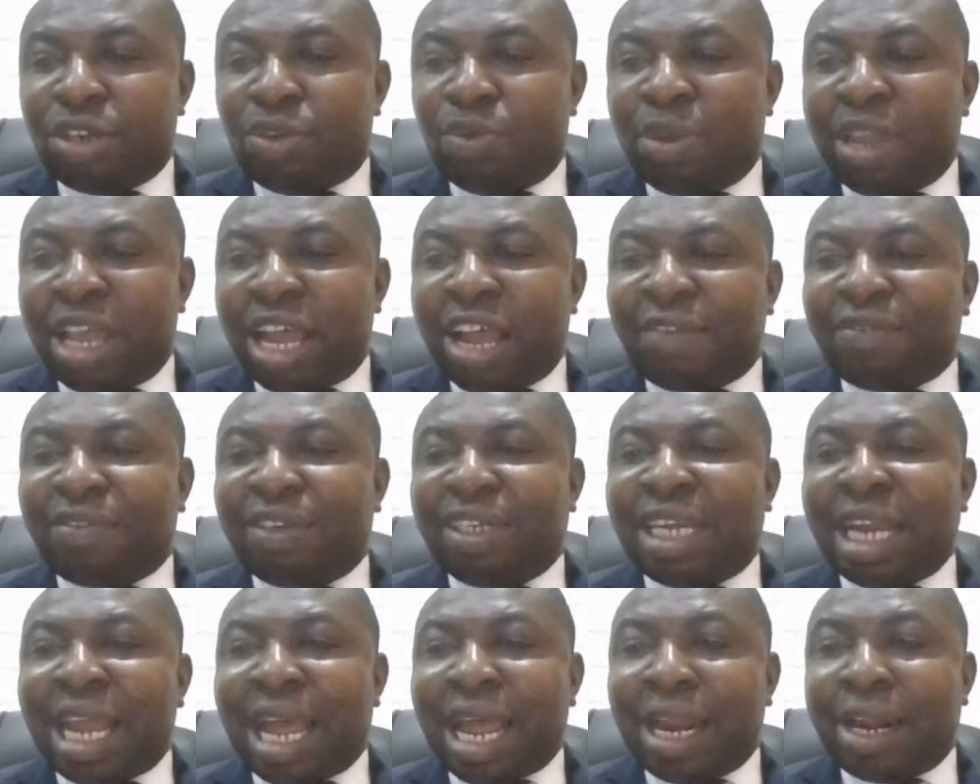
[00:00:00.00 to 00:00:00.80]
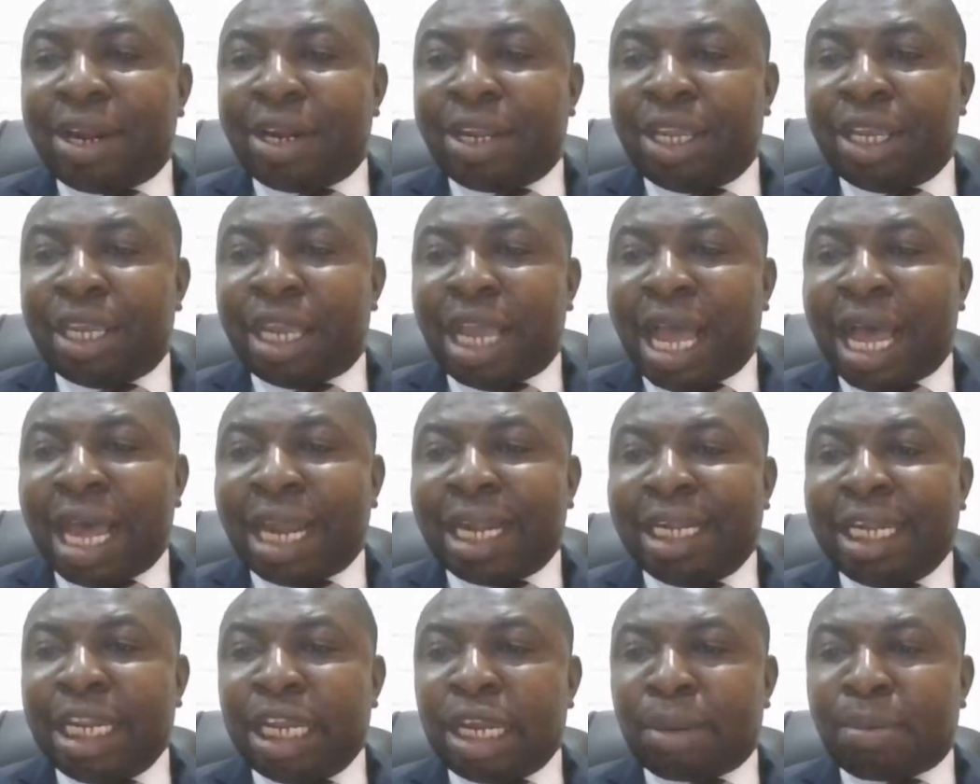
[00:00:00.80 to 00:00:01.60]
We have Dare
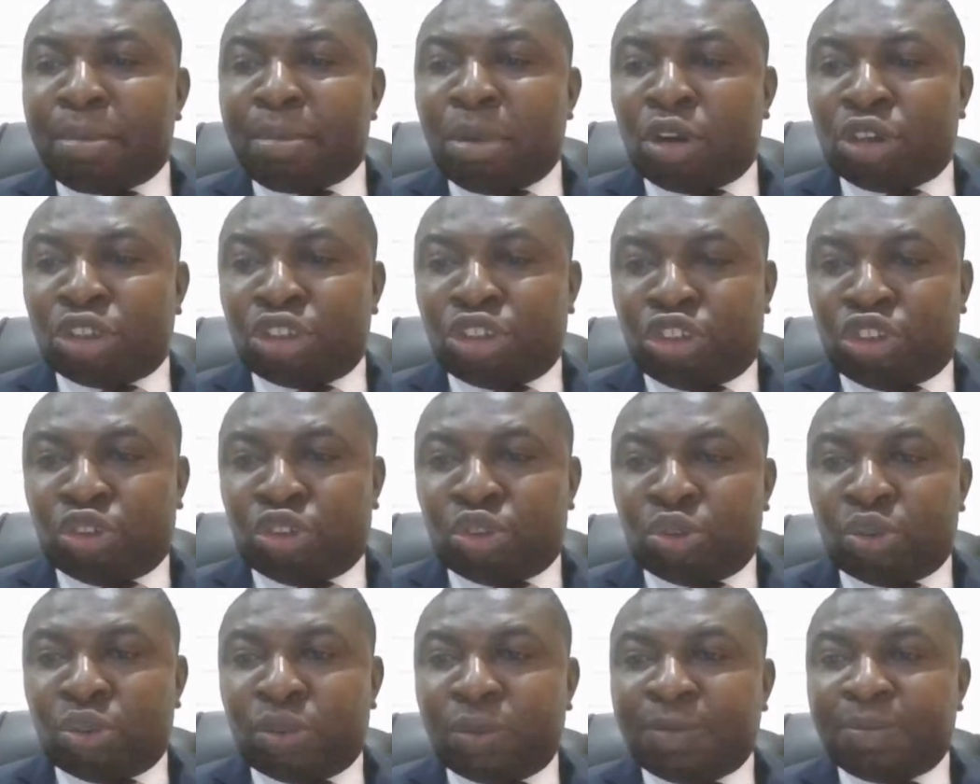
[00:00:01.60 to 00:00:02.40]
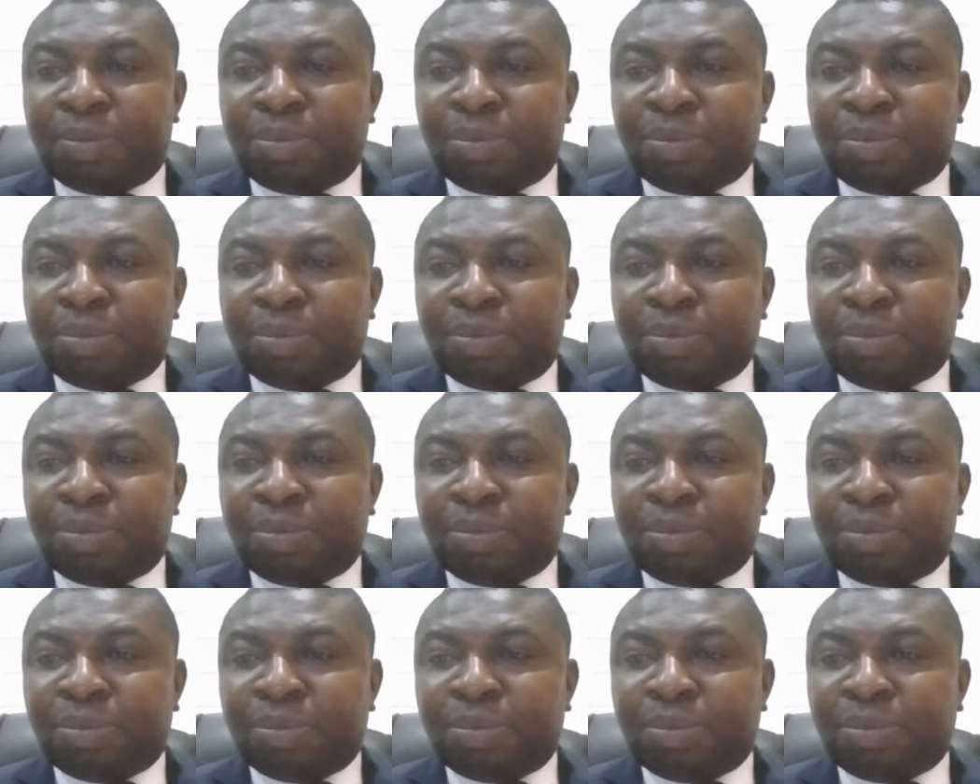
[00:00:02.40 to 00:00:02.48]
Adepoju.